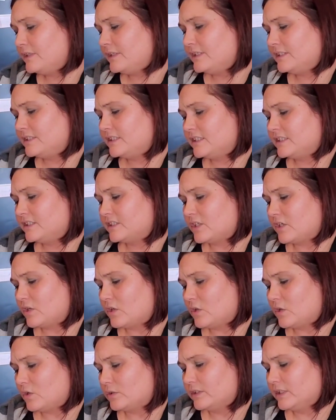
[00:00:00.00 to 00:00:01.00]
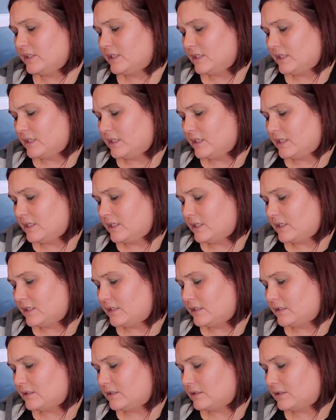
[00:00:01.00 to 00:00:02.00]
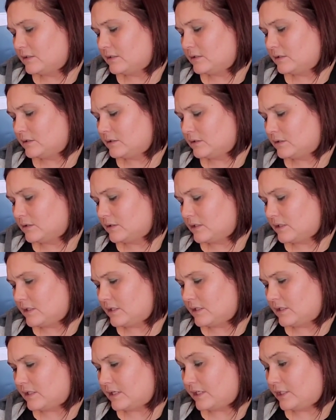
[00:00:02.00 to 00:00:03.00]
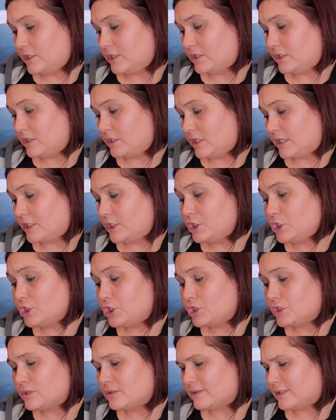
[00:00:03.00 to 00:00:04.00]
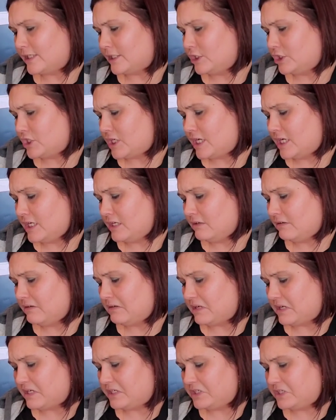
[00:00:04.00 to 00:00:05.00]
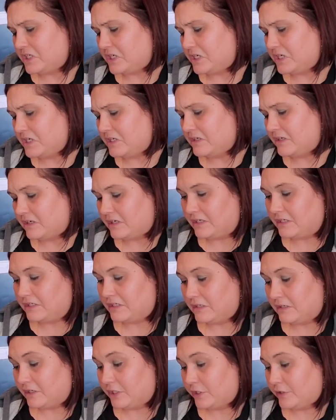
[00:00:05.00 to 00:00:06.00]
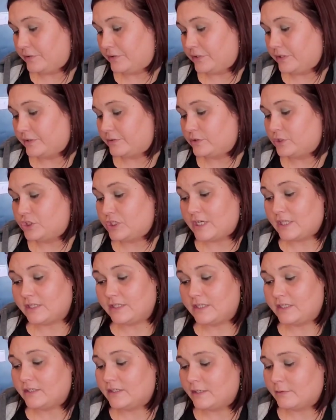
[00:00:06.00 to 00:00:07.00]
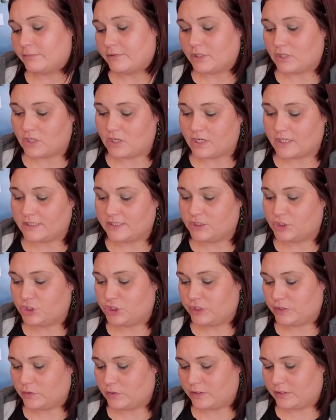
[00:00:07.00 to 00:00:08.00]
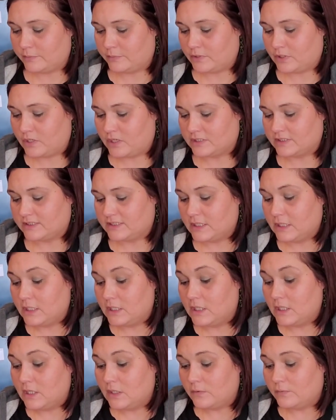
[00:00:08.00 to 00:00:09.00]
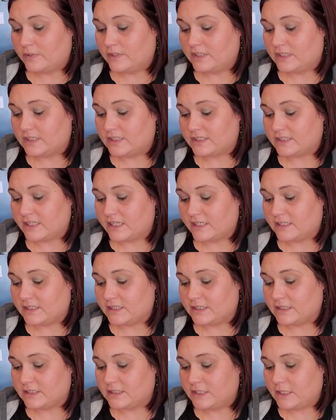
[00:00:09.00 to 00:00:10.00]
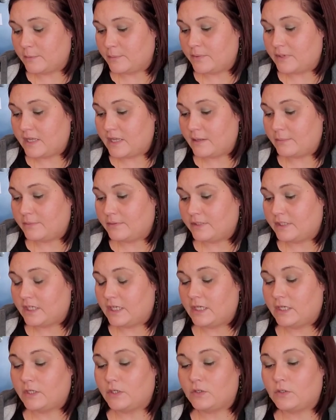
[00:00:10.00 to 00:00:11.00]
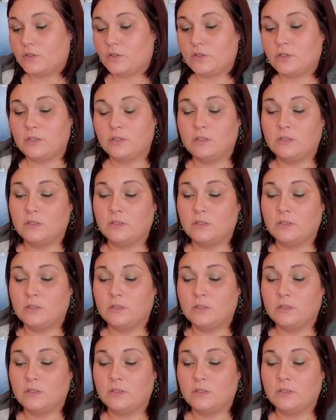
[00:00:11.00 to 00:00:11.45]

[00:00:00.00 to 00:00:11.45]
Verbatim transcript: This is called Glace, Glace, Glace, I don't know, Jelly Lip Gloss, Sheer Lip Gloss with a slanted tip applicator.